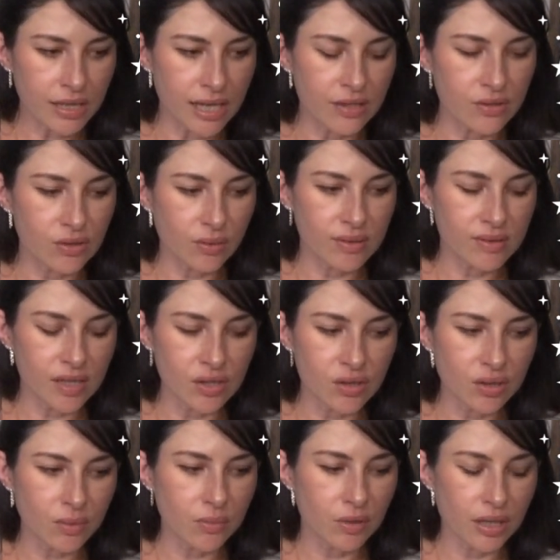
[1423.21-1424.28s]
And so
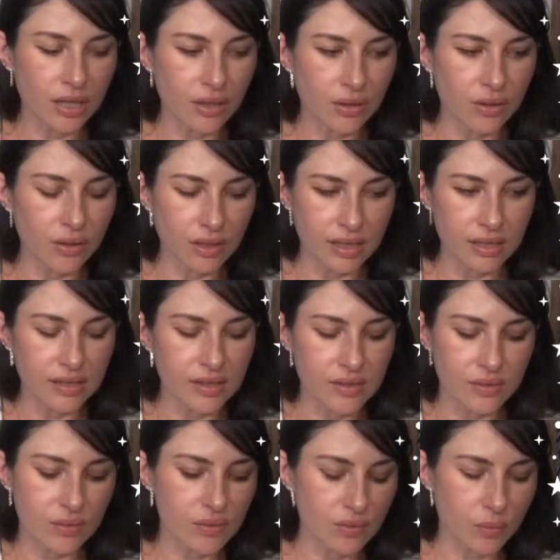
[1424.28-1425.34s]
essentially what I heard, and this
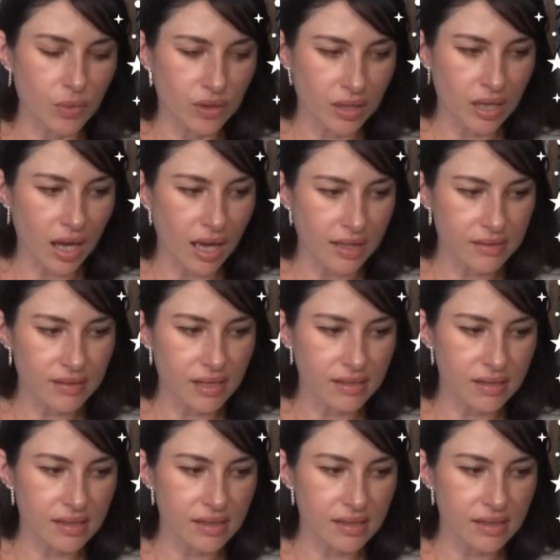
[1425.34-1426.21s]
is also what the card says,